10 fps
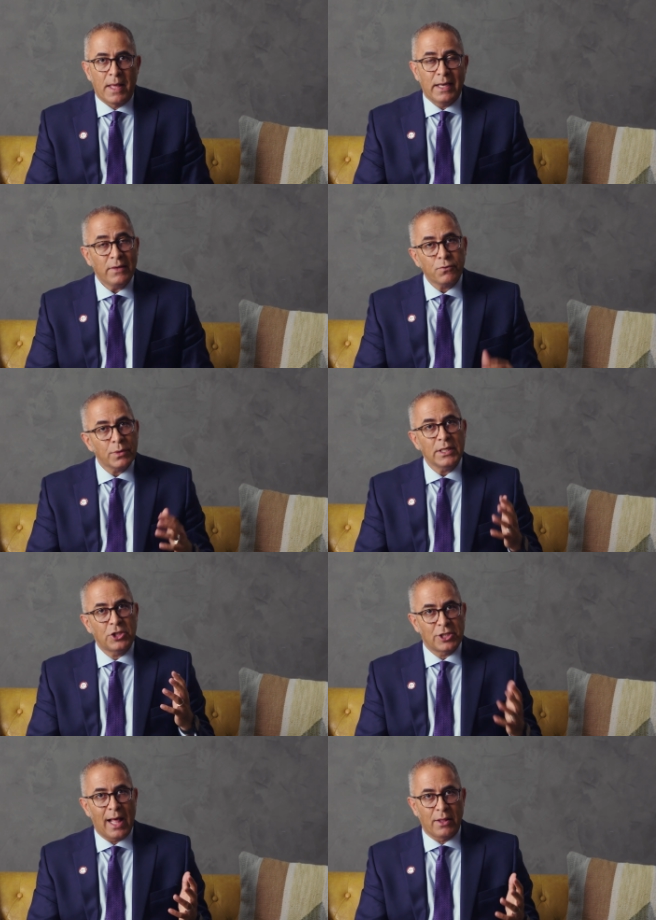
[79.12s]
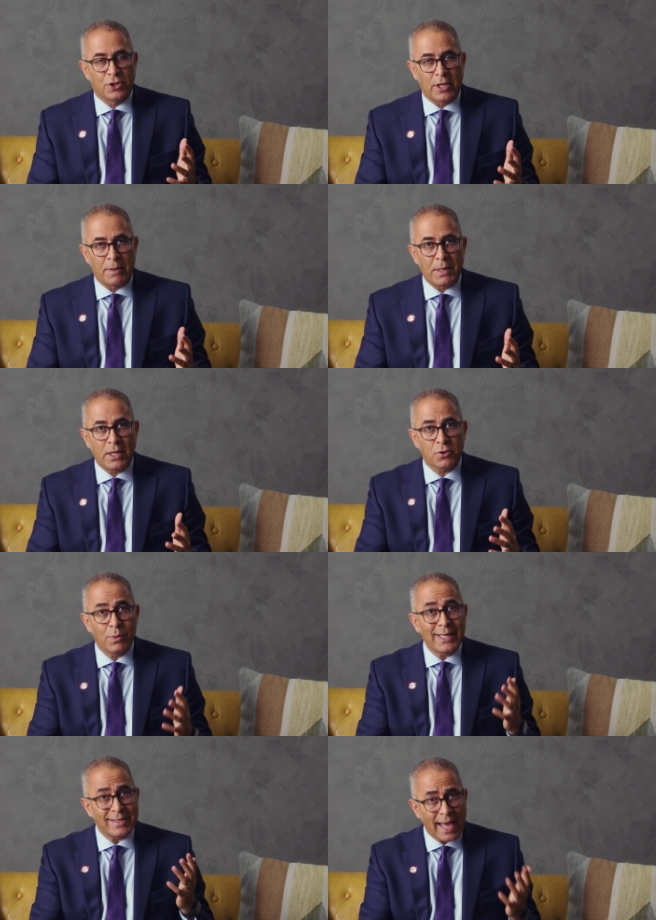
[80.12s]
It is really challenging because
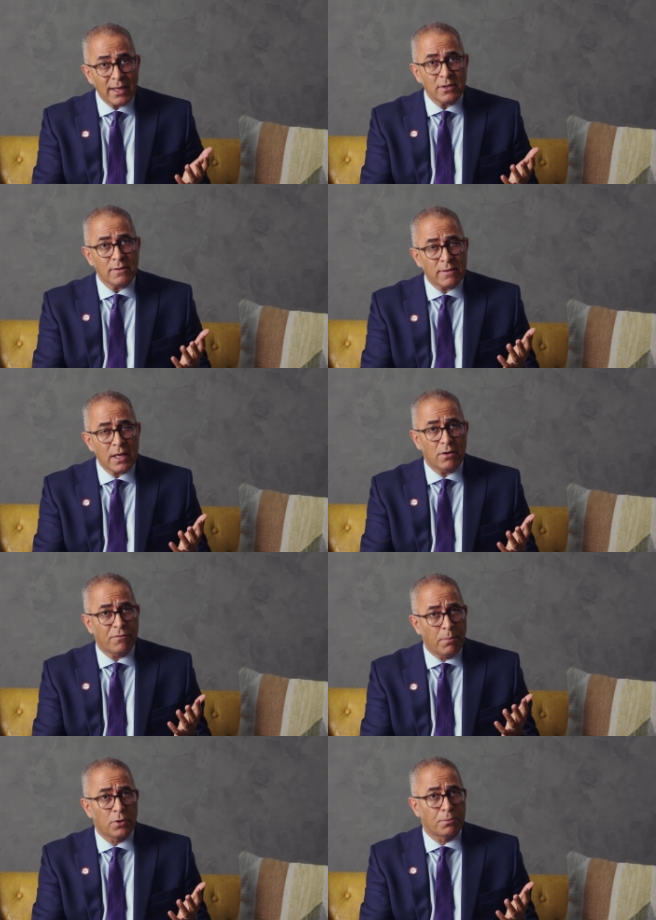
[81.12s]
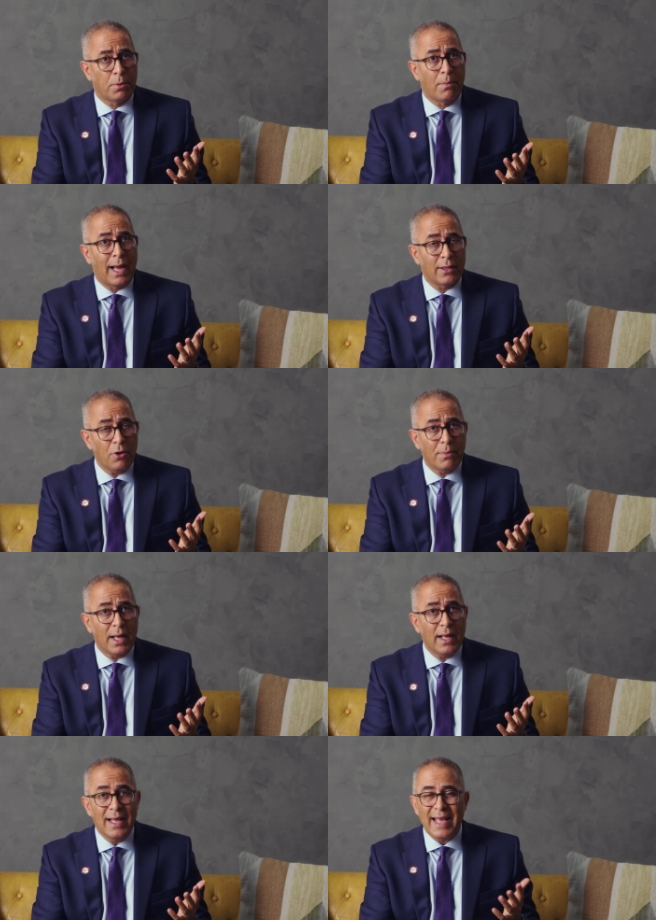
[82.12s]
we tend to think of multiple
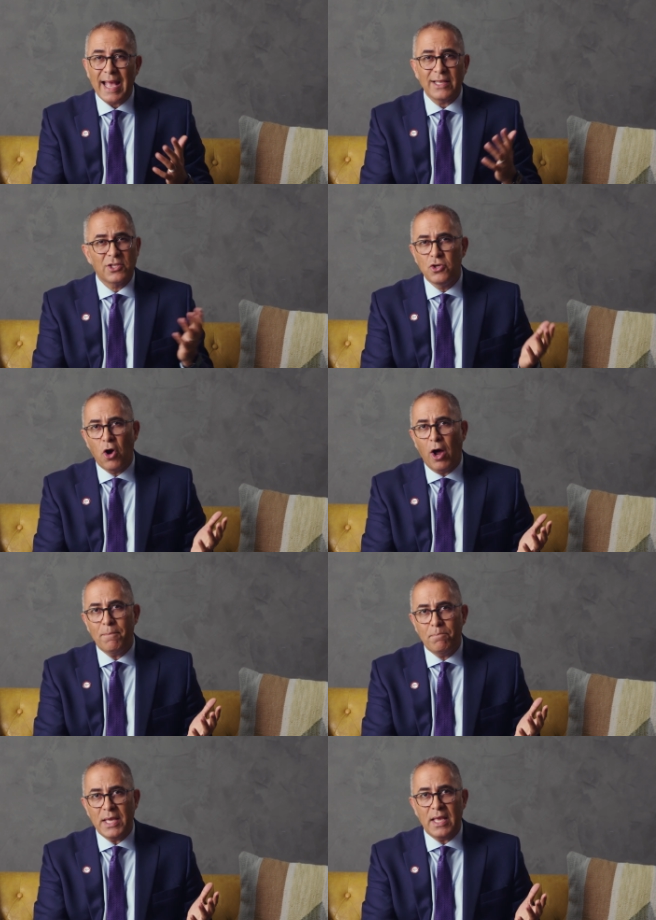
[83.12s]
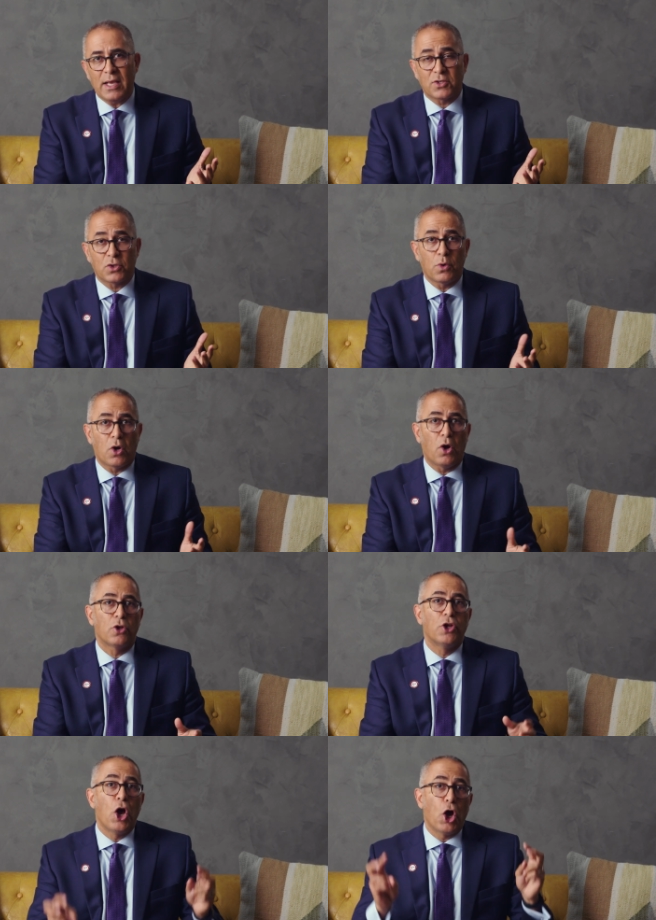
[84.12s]
myeloma as not being a
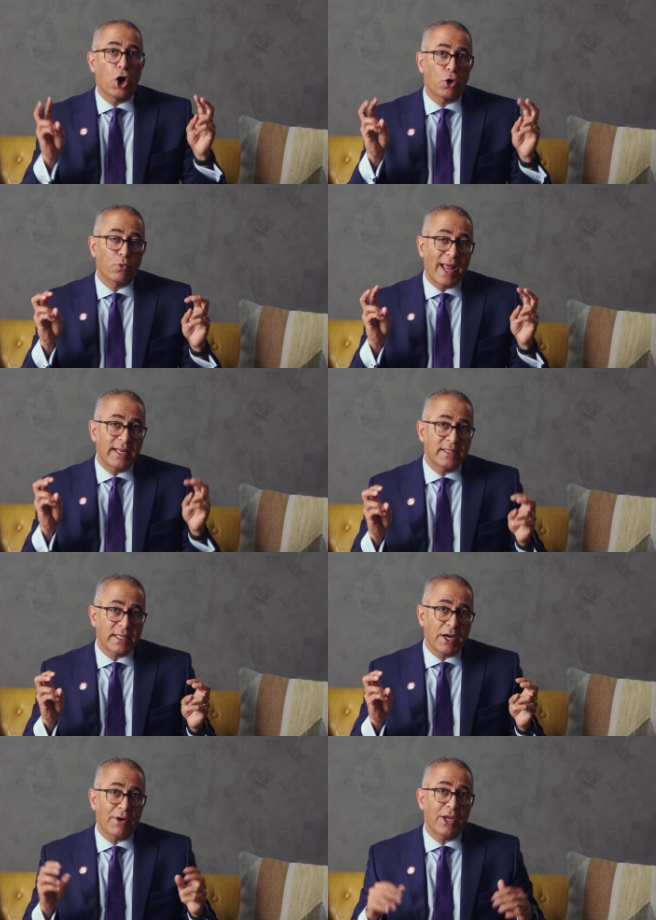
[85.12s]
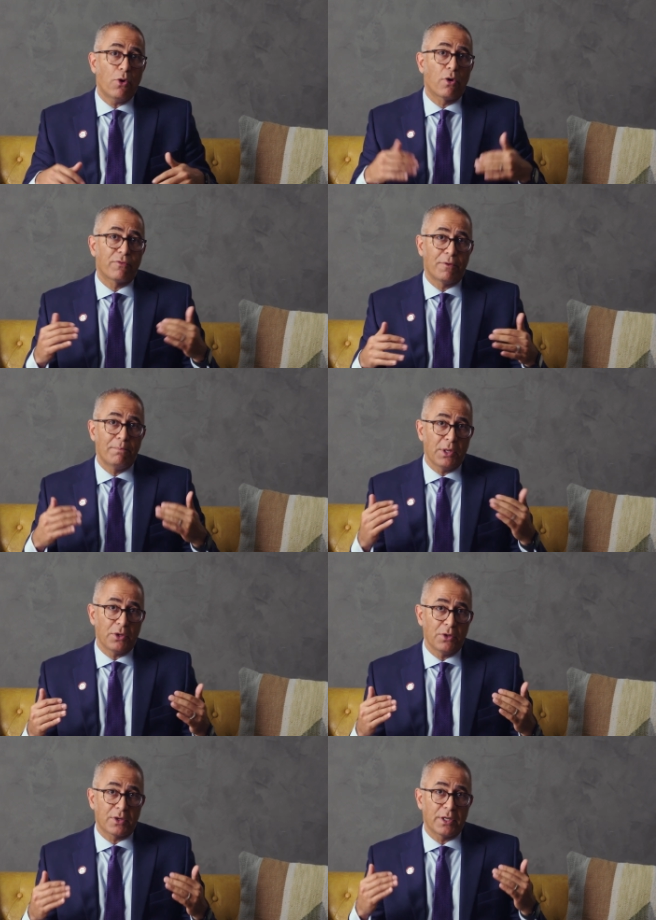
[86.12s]
so-called hereditary or
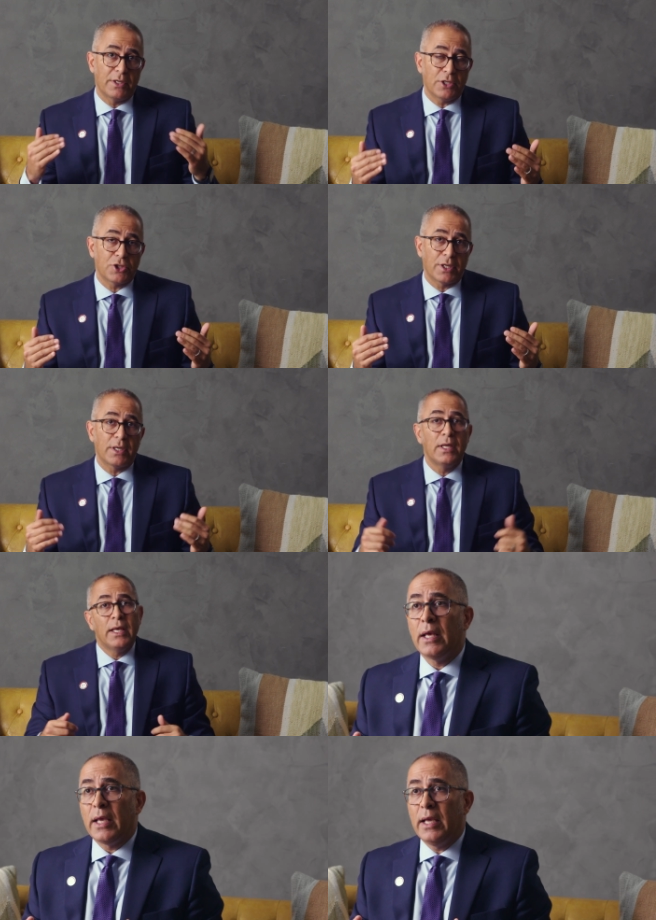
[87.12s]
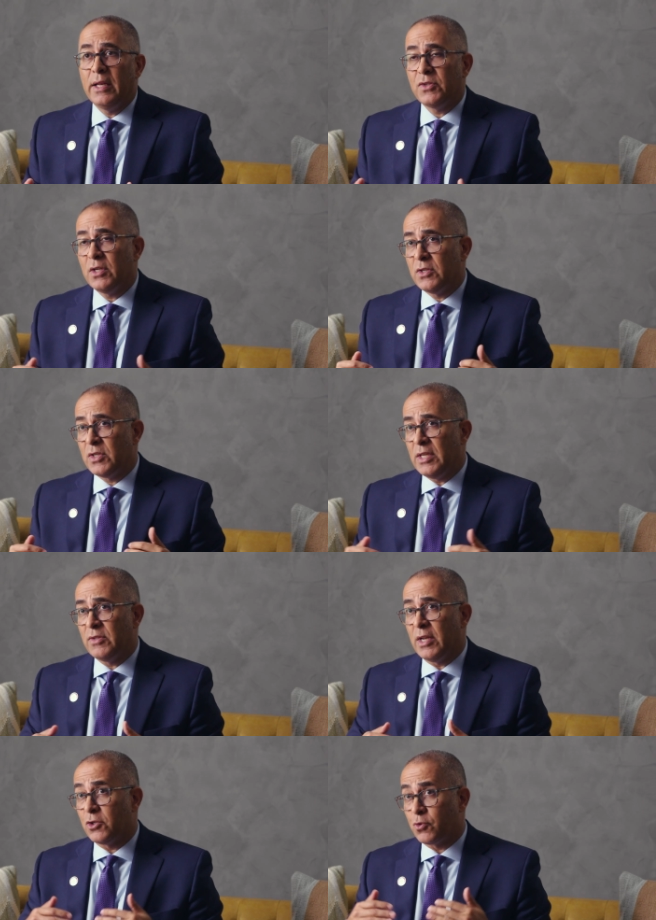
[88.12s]
familial condition. It is a
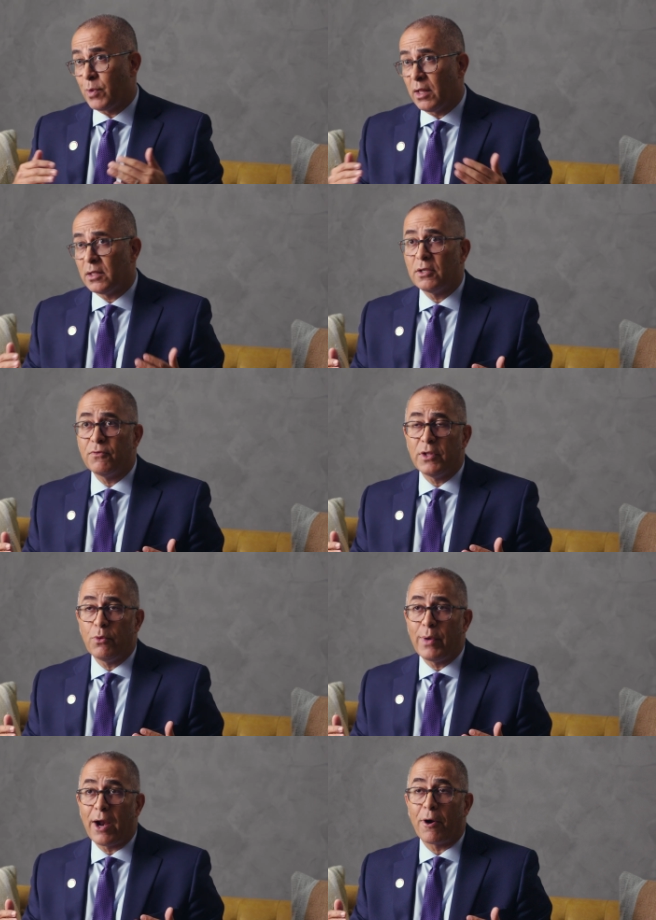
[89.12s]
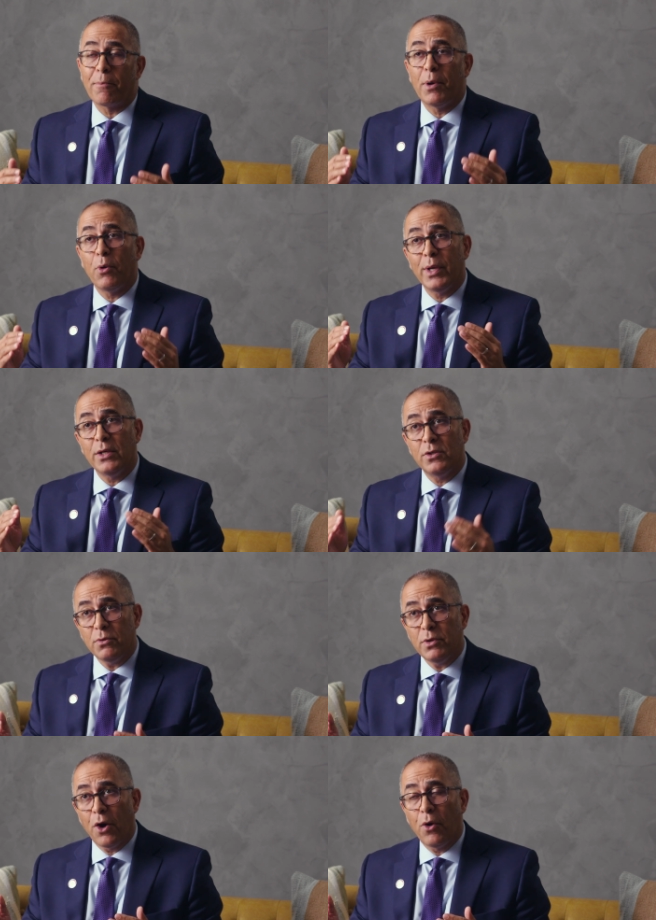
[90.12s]
disease that is relatively rare, but we
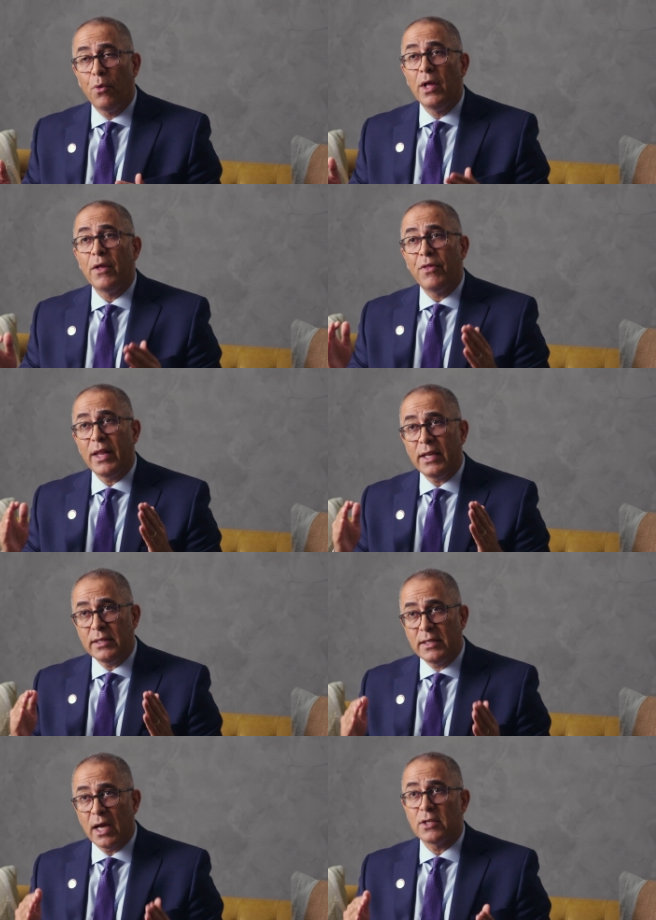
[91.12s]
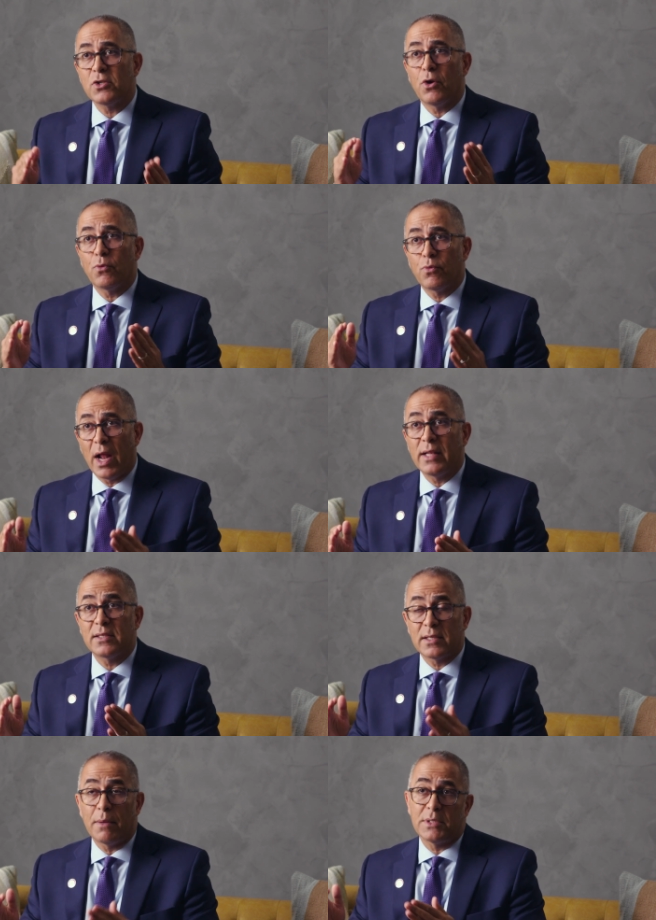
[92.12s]
do know that it does
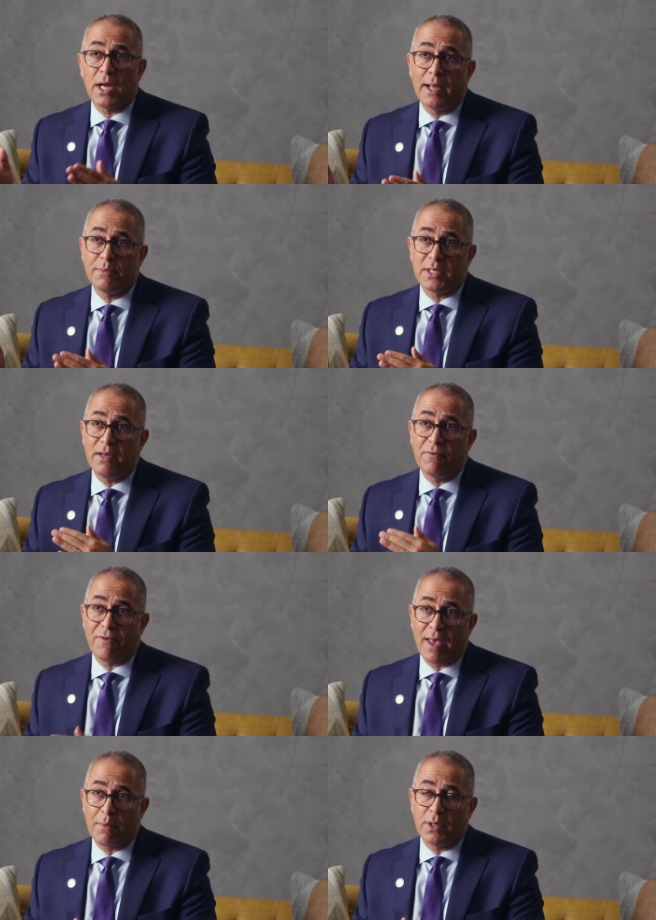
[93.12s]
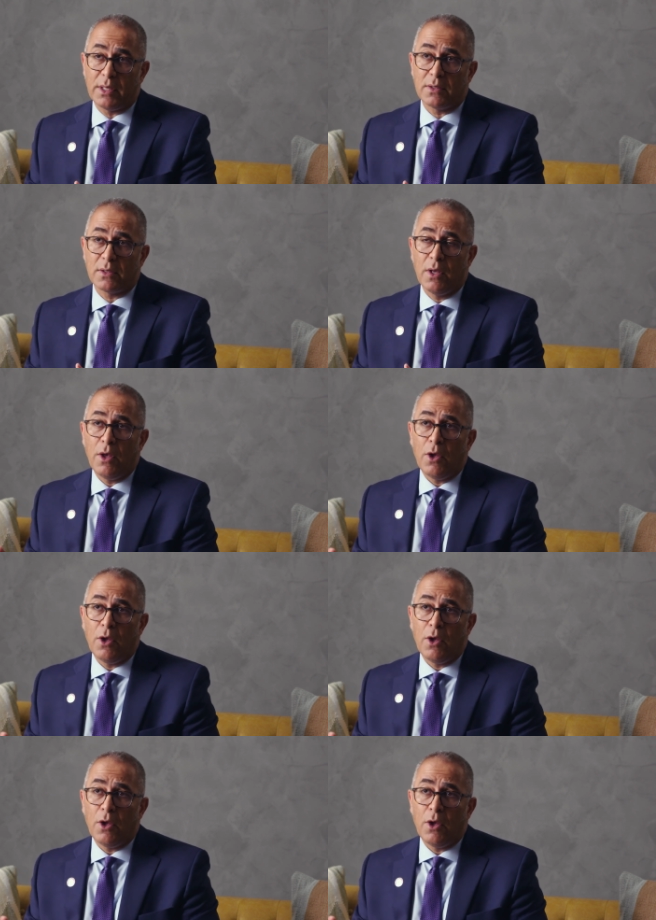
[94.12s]
run sometimes in families.